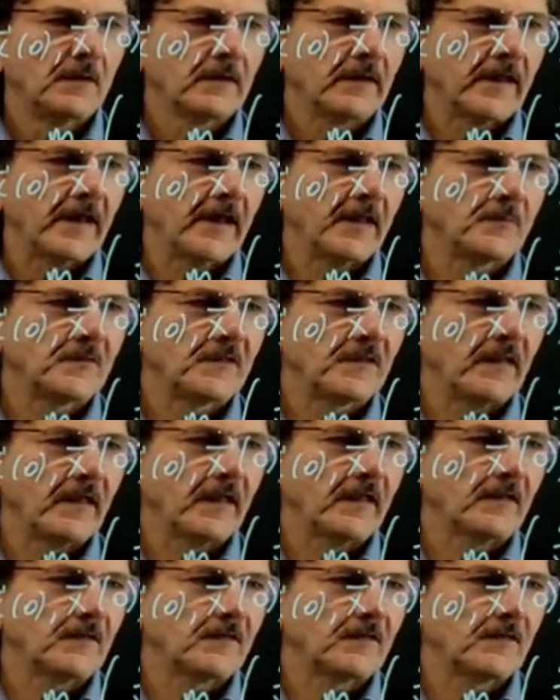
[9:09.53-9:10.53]
times
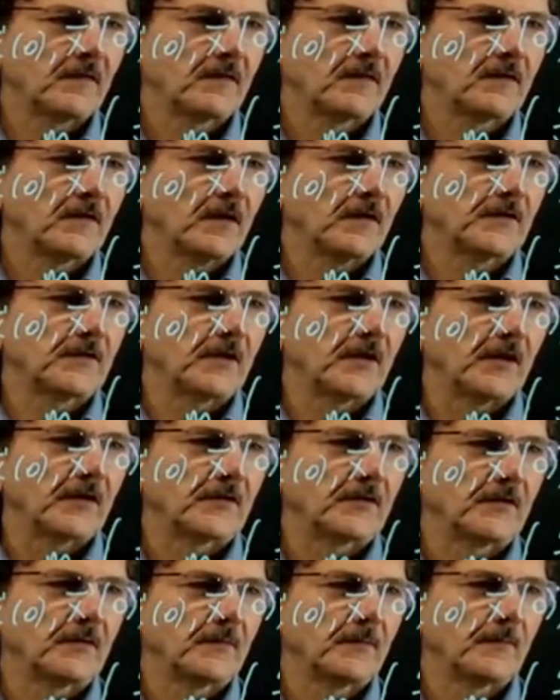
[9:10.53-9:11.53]
x dot dot.